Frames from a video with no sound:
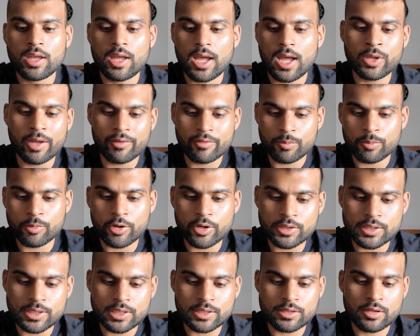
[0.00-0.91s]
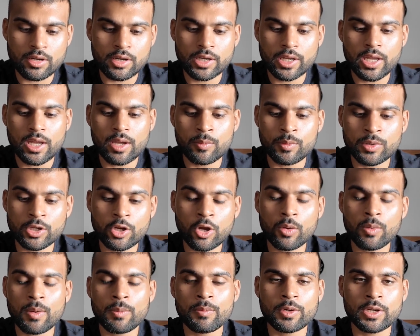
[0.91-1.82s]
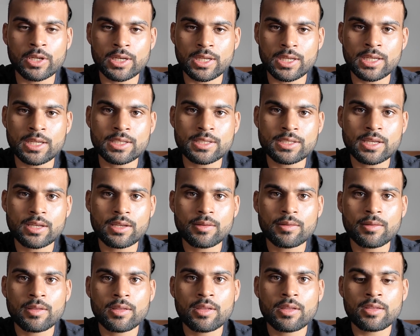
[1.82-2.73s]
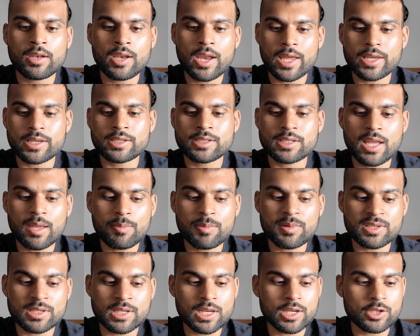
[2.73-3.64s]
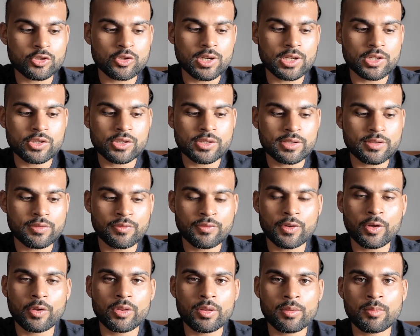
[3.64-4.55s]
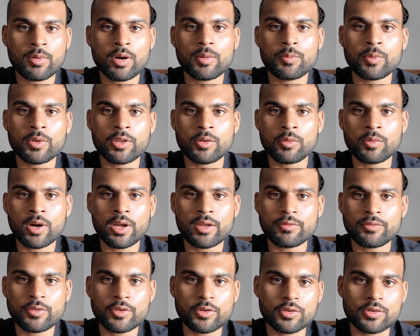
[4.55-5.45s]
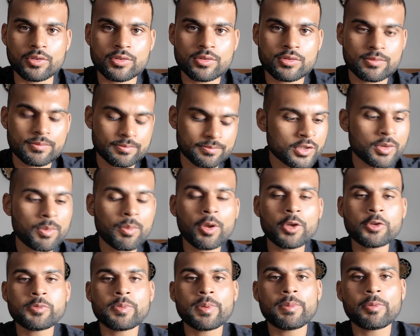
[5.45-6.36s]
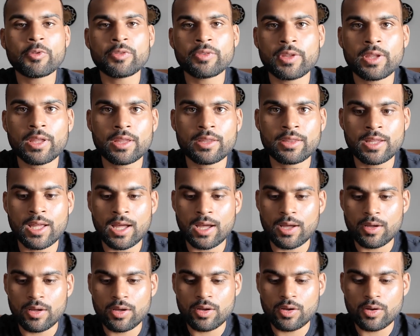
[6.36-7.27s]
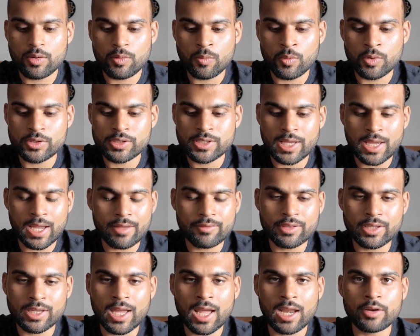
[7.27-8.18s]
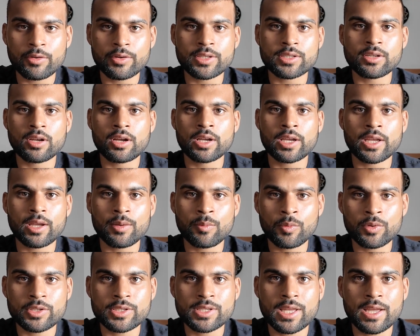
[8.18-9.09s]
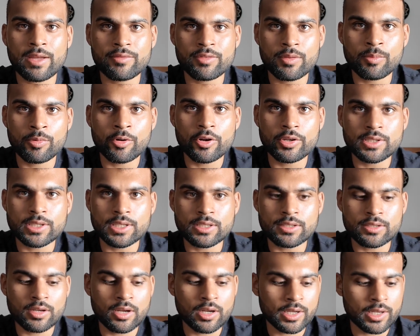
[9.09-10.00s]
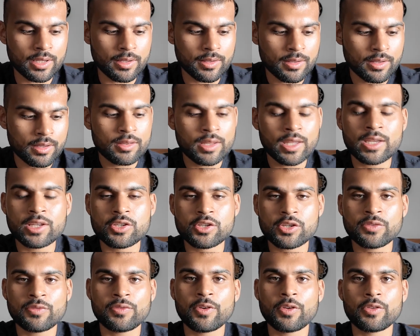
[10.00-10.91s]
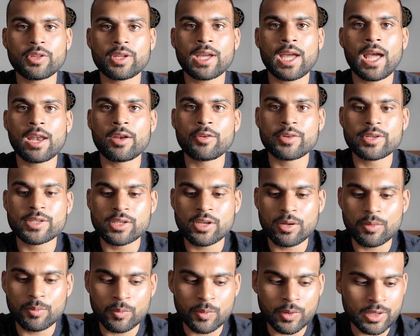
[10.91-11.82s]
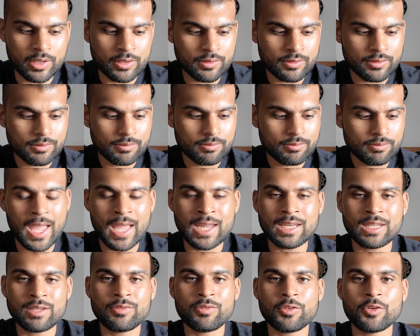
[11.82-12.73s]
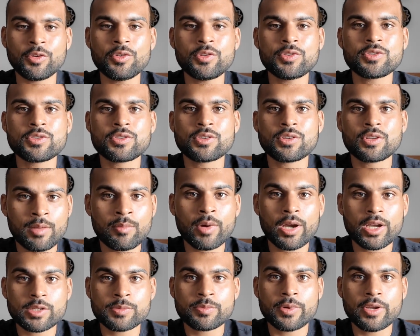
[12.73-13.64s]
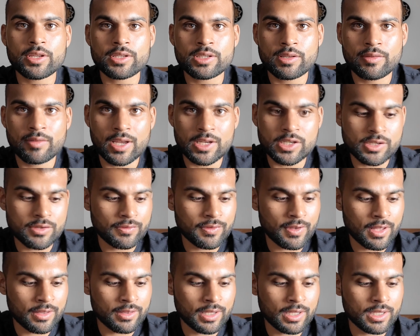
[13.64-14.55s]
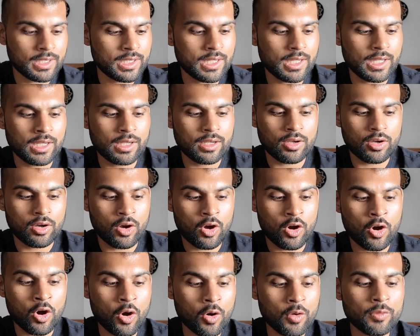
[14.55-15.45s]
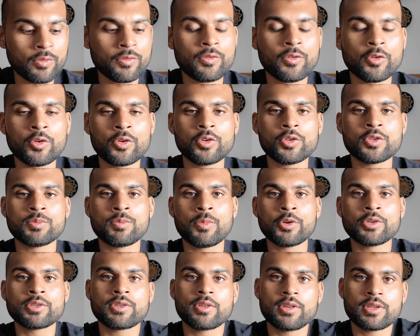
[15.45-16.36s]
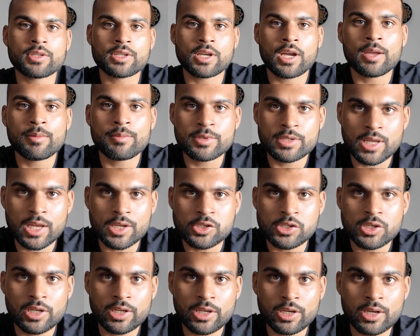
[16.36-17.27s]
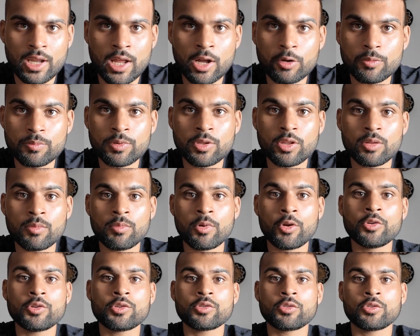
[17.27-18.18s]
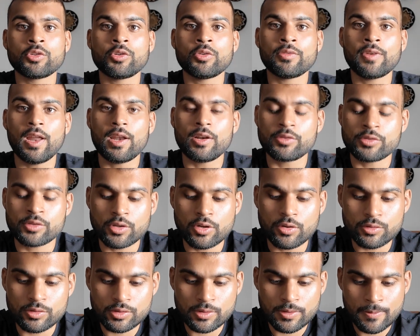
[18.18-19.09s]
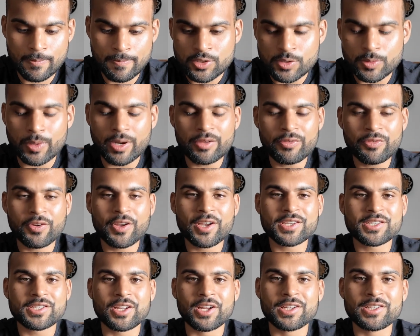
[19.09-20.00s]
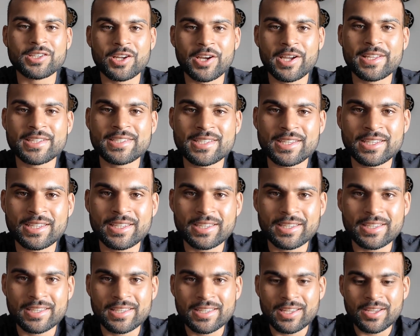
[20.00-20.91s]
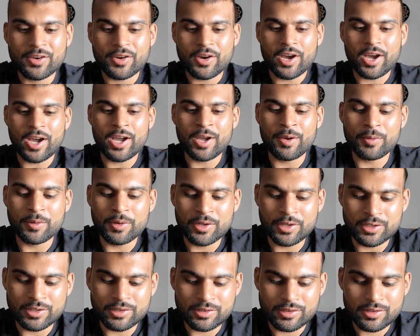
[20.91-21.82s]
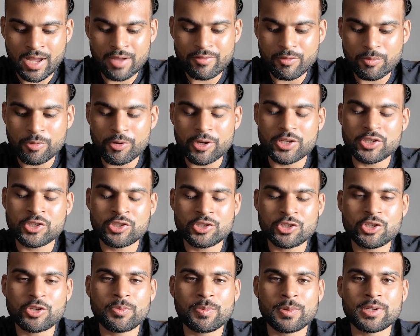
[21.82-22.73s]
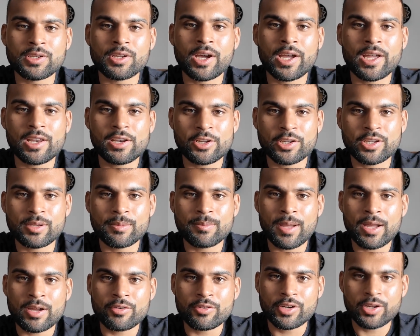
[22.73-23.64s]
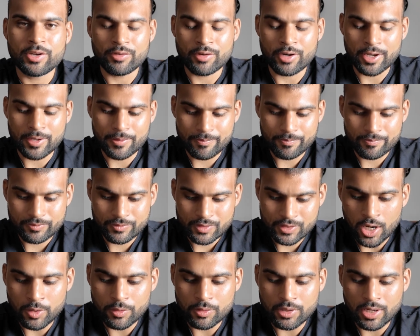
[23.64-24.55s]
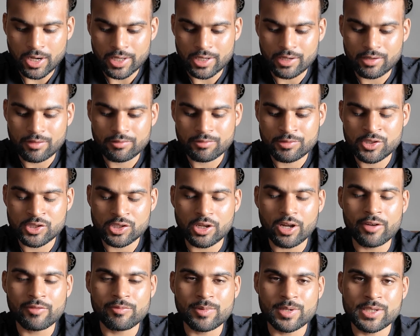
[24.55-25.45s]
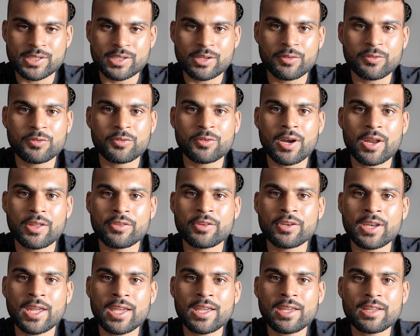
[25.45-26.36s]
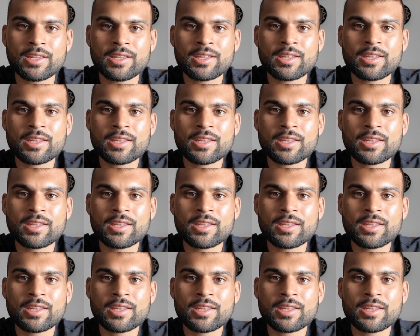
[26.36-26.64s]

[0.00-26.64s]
we have a protein target, and we know when we're going to eat it. The next step is literally just to fill them up with the right foods. So most people think that once they have the calorie target and once they have the protein target, they can just fill the calories up with any foods. In my experience, I've actually found that eating whole foods most of the time is actually going to help you the most on your fat loss goals. So when I first started dieting, I would have a pretty stupid diet looking back on it, right? I would like starve myself throughout the day,